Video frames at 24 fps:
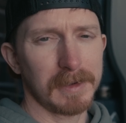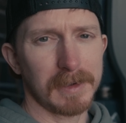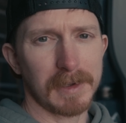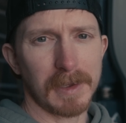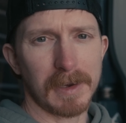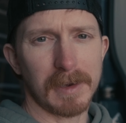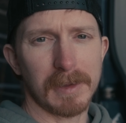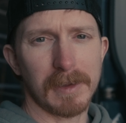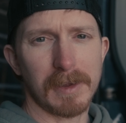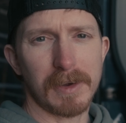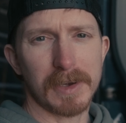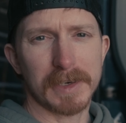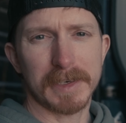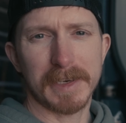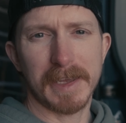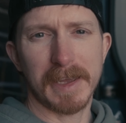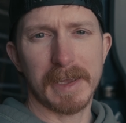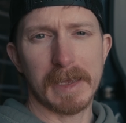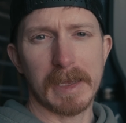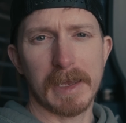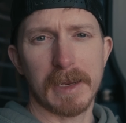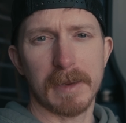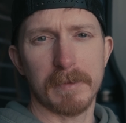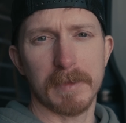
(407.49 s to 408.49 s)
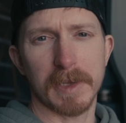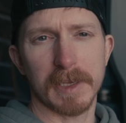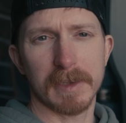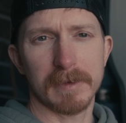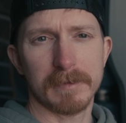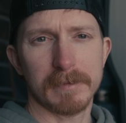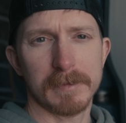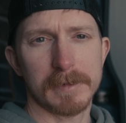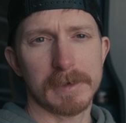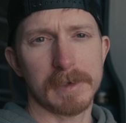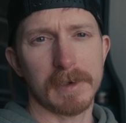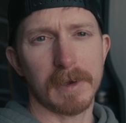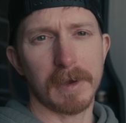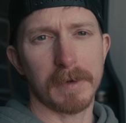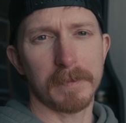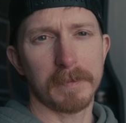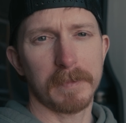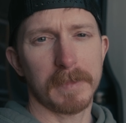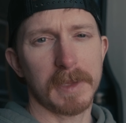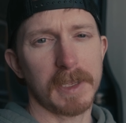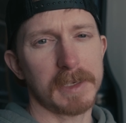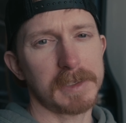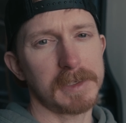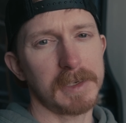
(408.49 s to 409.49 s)
long day ahead of me. So,
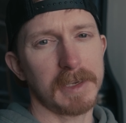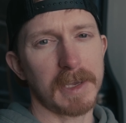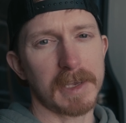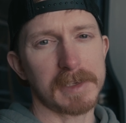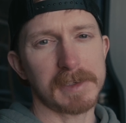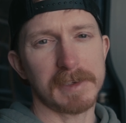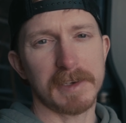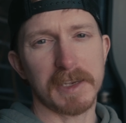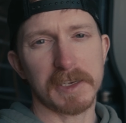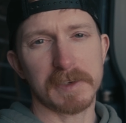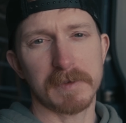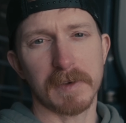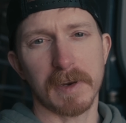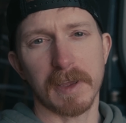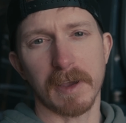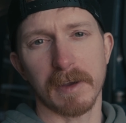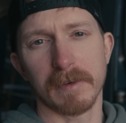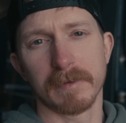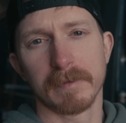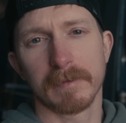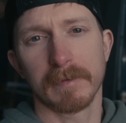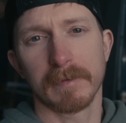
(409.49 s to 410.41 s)
see you guys in the next video.